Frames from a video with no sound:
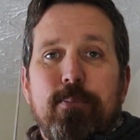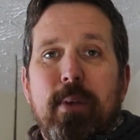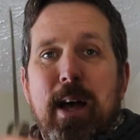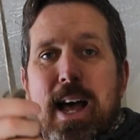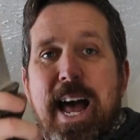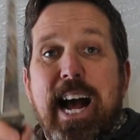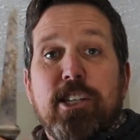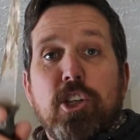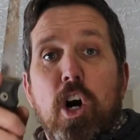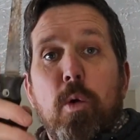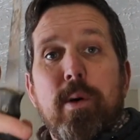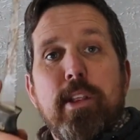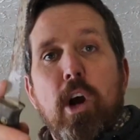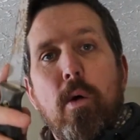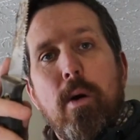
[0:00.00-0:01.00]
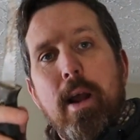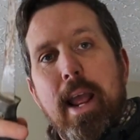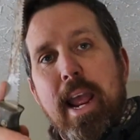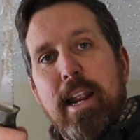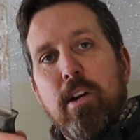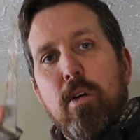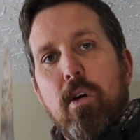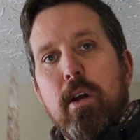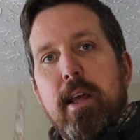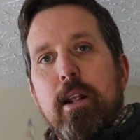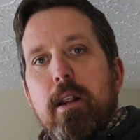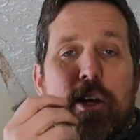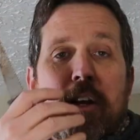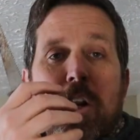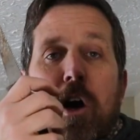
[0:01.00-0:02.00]
hacksaw with no handle on
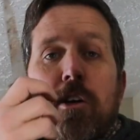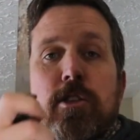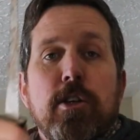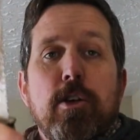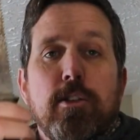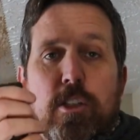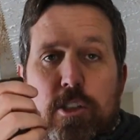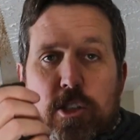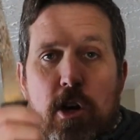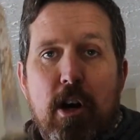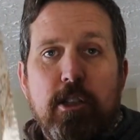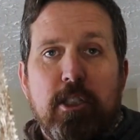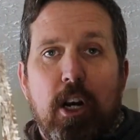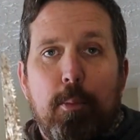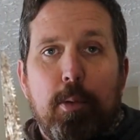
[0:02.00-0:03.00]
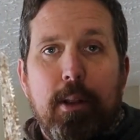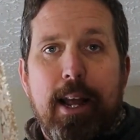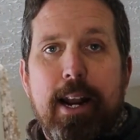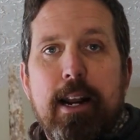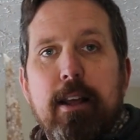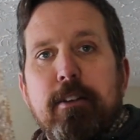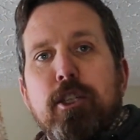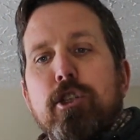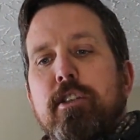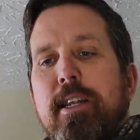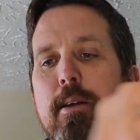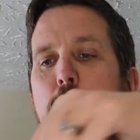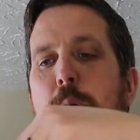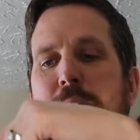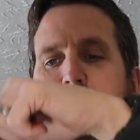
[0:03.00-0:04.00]
it. You can also use the sawzall blade. You
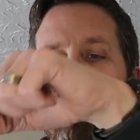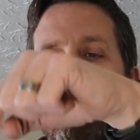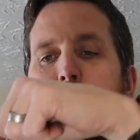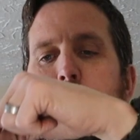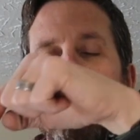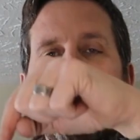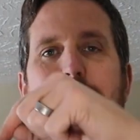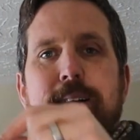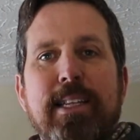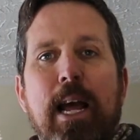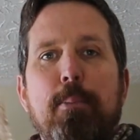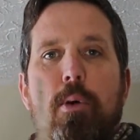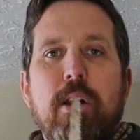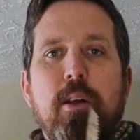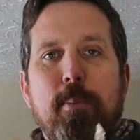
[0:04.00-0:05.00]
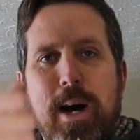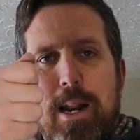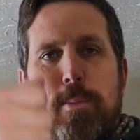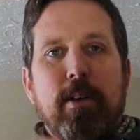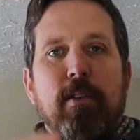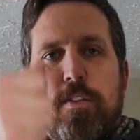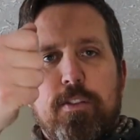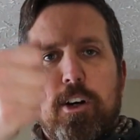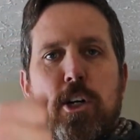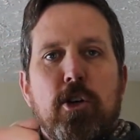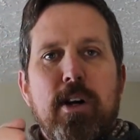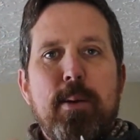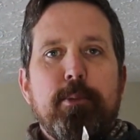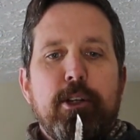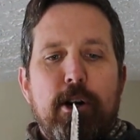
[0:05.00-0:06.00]
just put some duct tape around the bottom of it for a
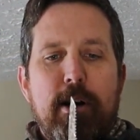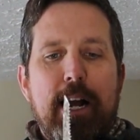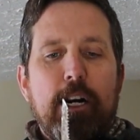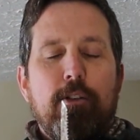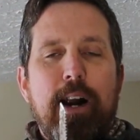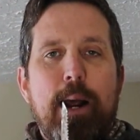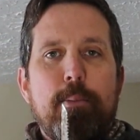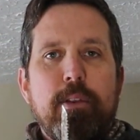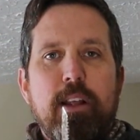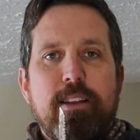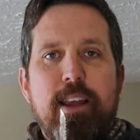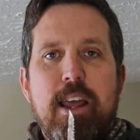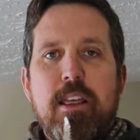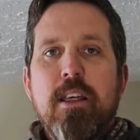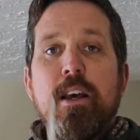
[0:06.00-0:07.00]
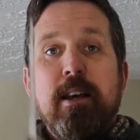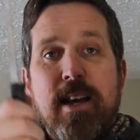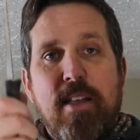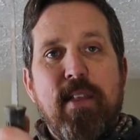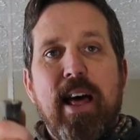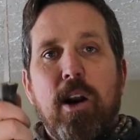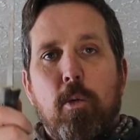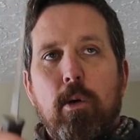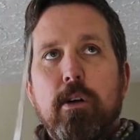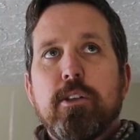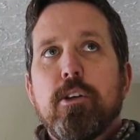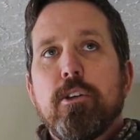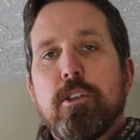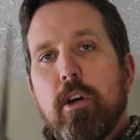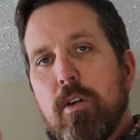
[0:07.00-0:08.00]
grip so you're not grabbing the teeth, and that'll work
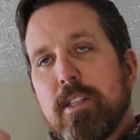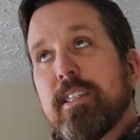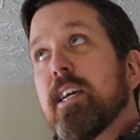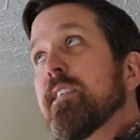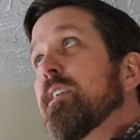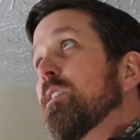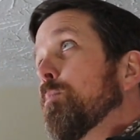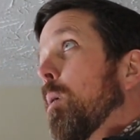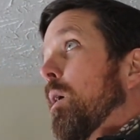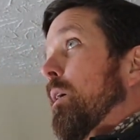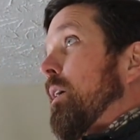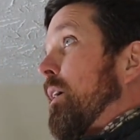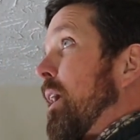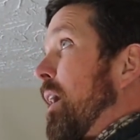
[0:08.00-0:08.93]
too. So let's get this part cut